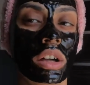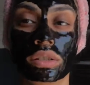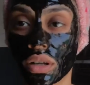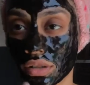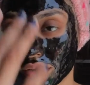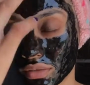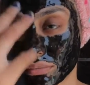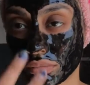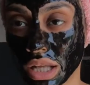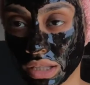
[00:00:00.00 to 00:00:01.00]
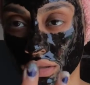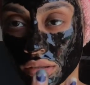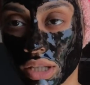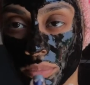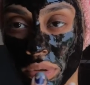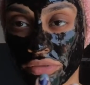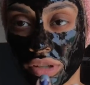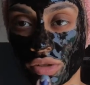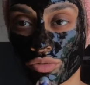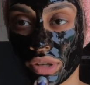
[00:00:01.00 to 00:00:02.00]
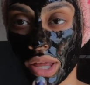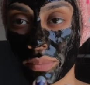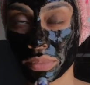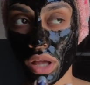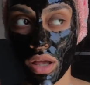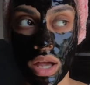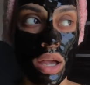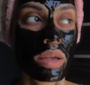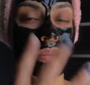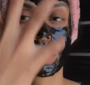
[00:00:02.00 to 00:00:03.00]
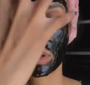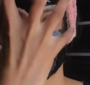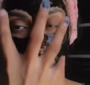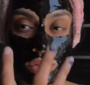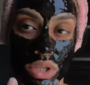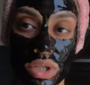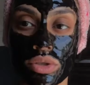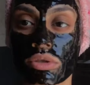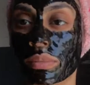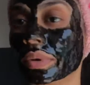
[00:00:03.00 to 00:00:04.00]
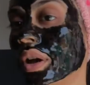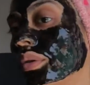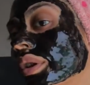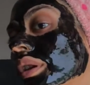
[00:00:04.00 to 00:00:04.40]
not like keep my face straight up, because it will just drip down